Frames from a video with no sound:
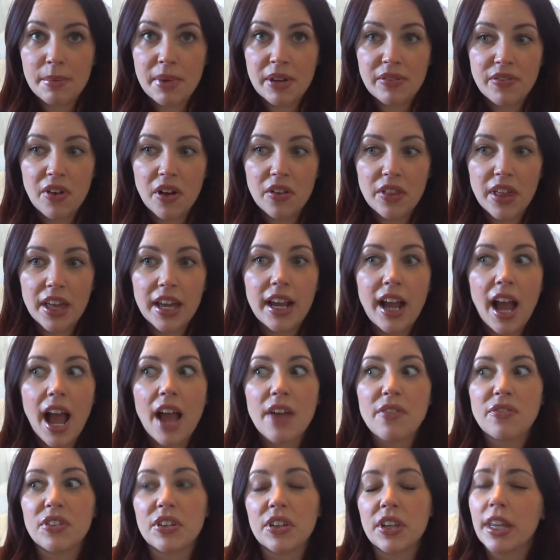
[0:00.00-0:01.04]
I
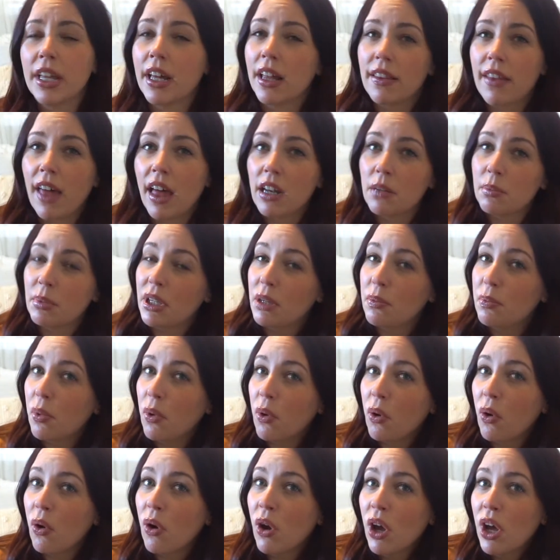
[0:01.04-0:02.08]
feel like a lot of
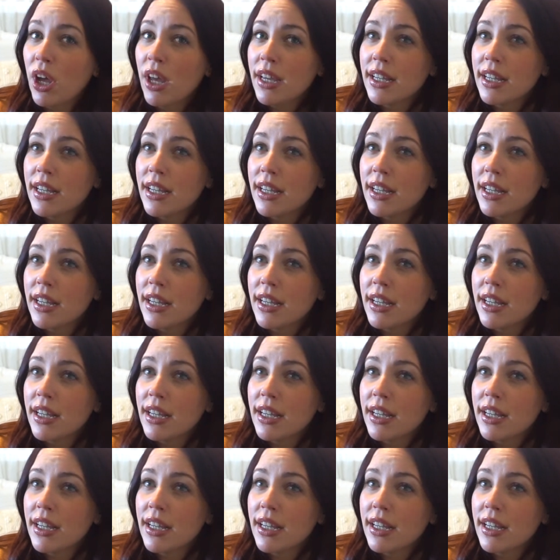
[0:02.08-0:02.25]
people